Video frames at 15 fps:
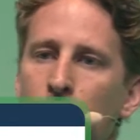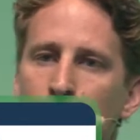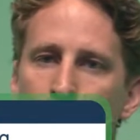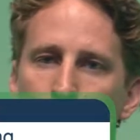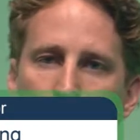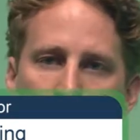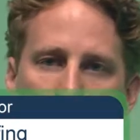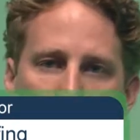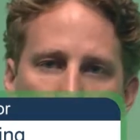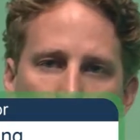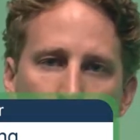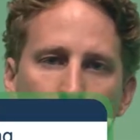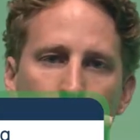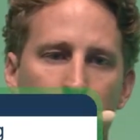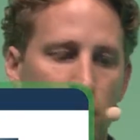it's when the
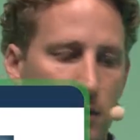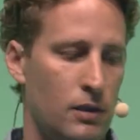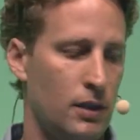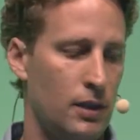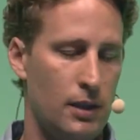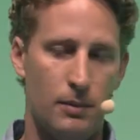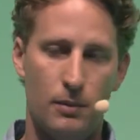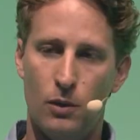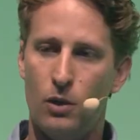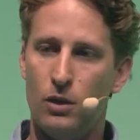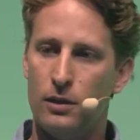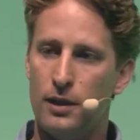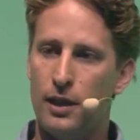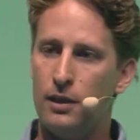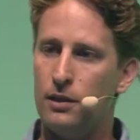user
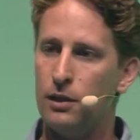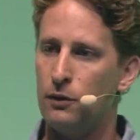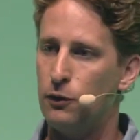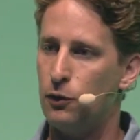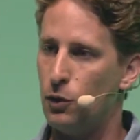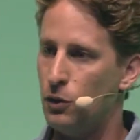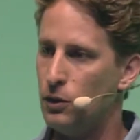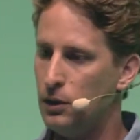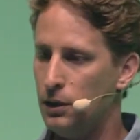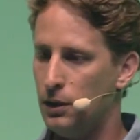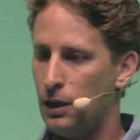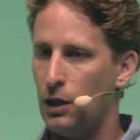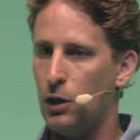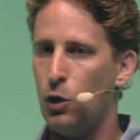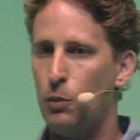take their phone,
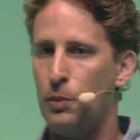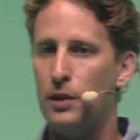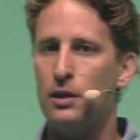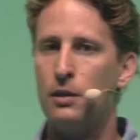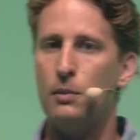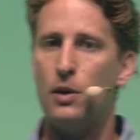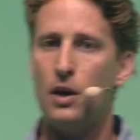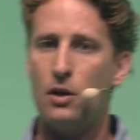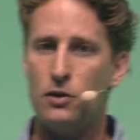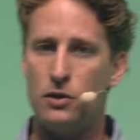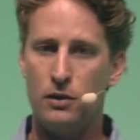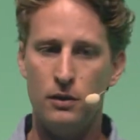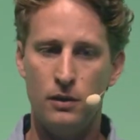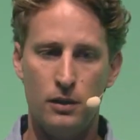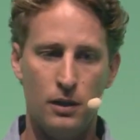open the
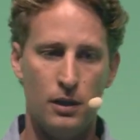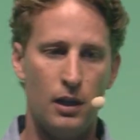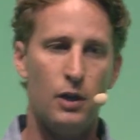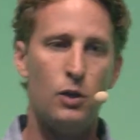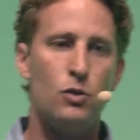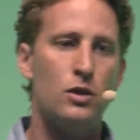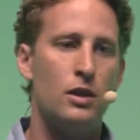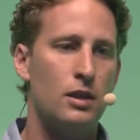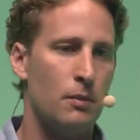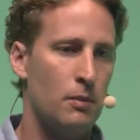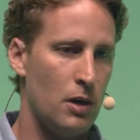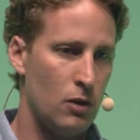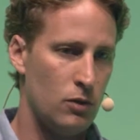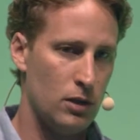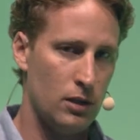browser, and using the
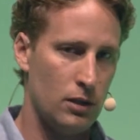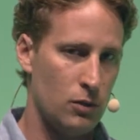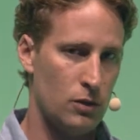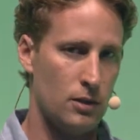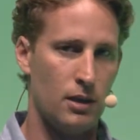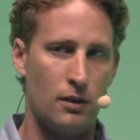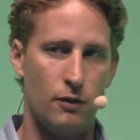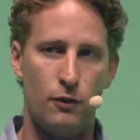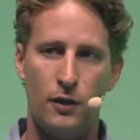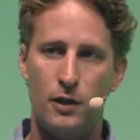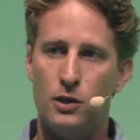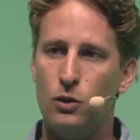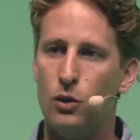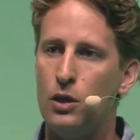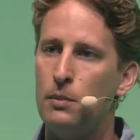browsing to surf.
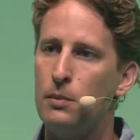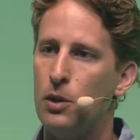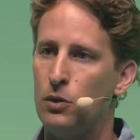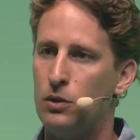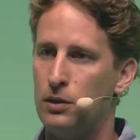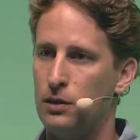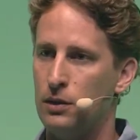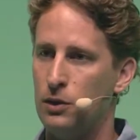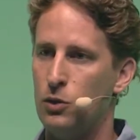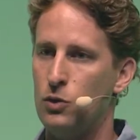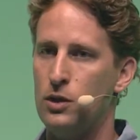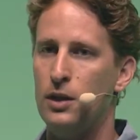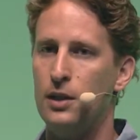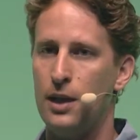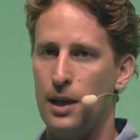It's not about
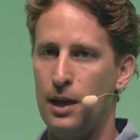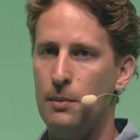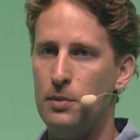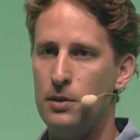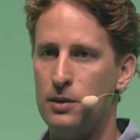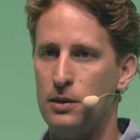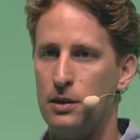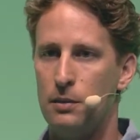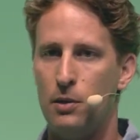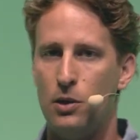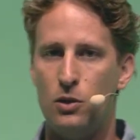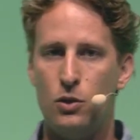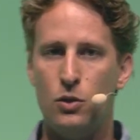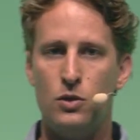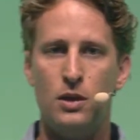using the apps, it's
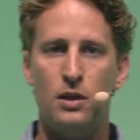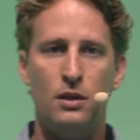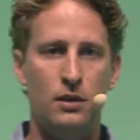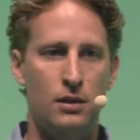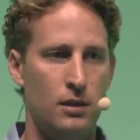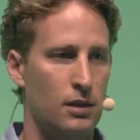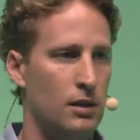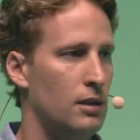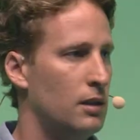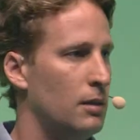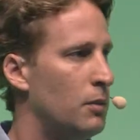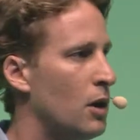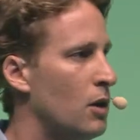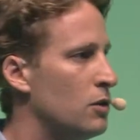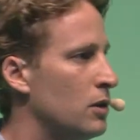about using the
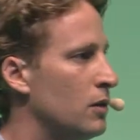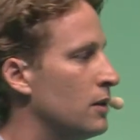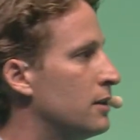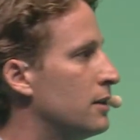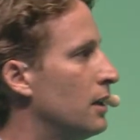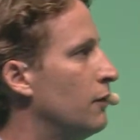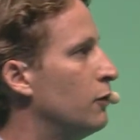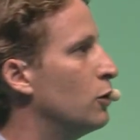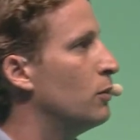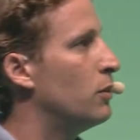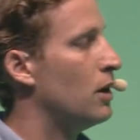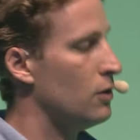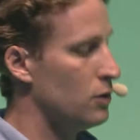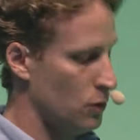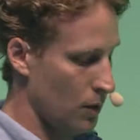browser itself to
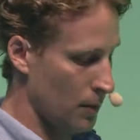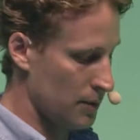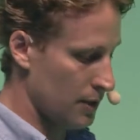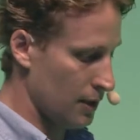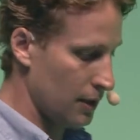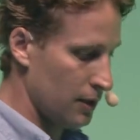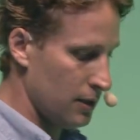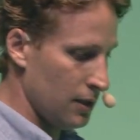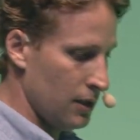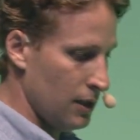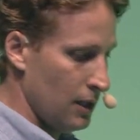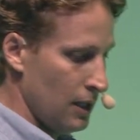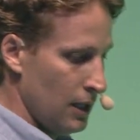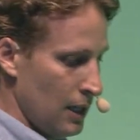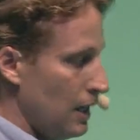browse website.
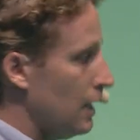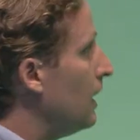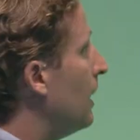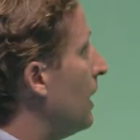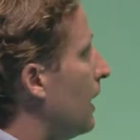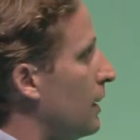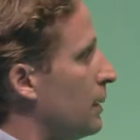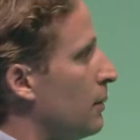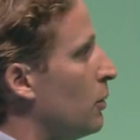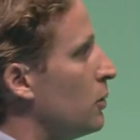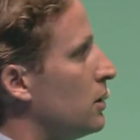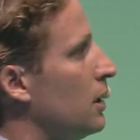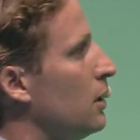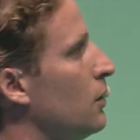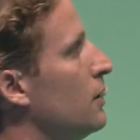And the
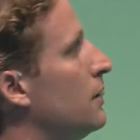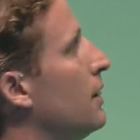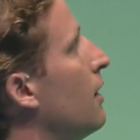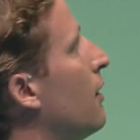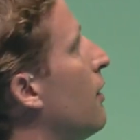most interesting